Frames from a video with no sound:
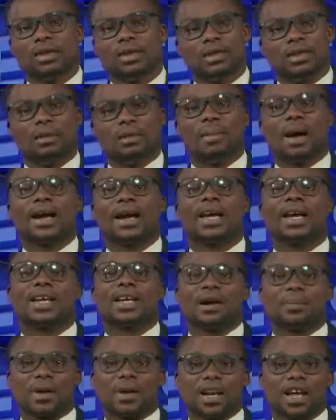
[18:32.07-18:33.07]
The market
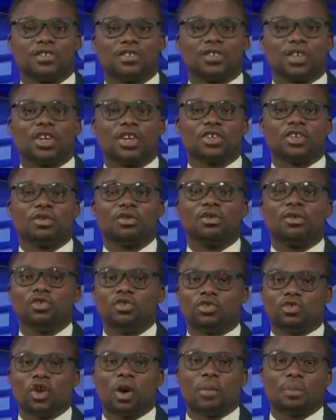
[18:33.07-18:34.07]
capitalization
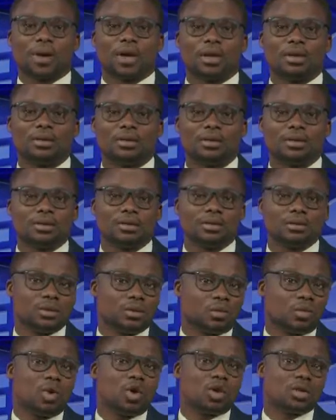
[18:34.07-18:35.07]
dropping
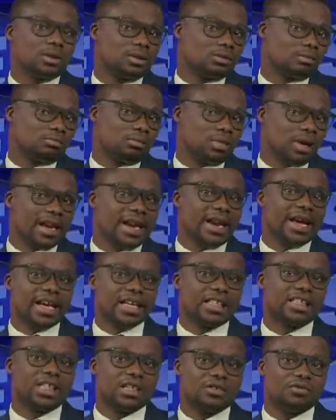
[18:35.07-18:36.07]
was a
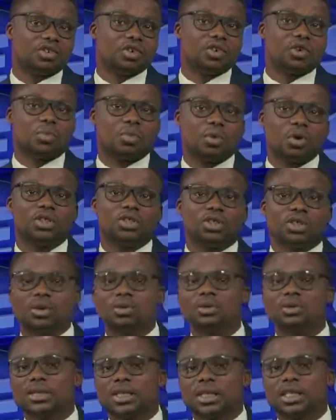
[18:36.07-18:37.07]
negative
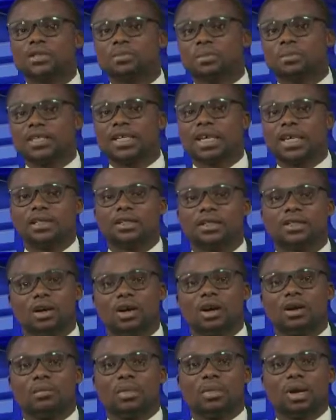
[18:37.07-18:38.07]
0.06%
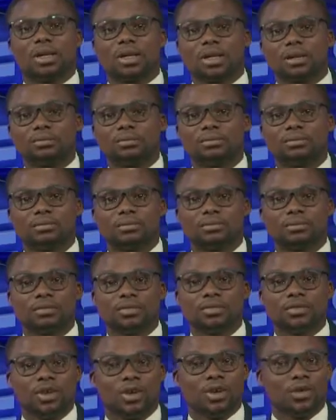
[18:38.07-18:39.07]
on Monday,
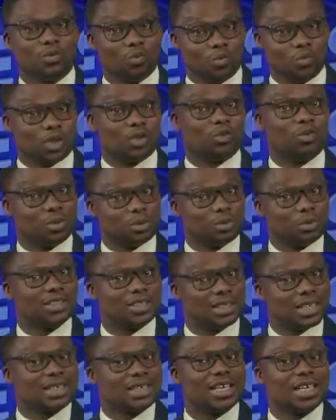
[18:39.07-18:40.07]
which will be
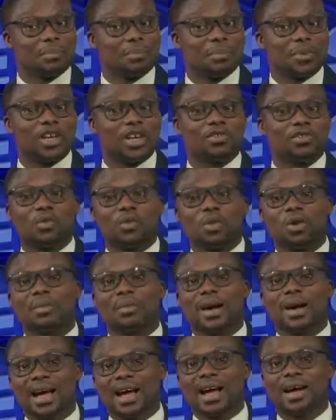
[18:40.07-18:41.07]
setting a pace for what
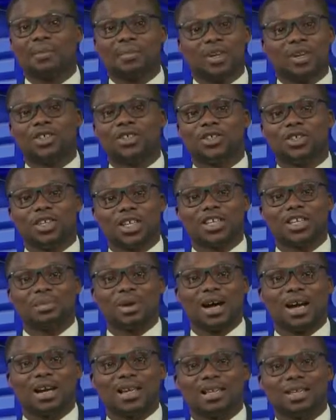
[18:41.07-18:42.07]
might happen in today's
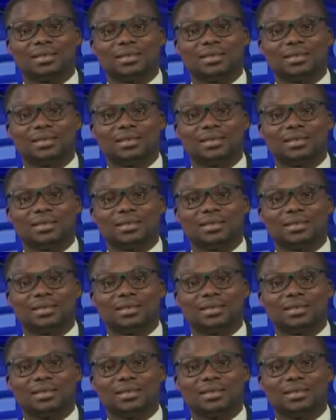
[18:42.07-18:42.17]
market.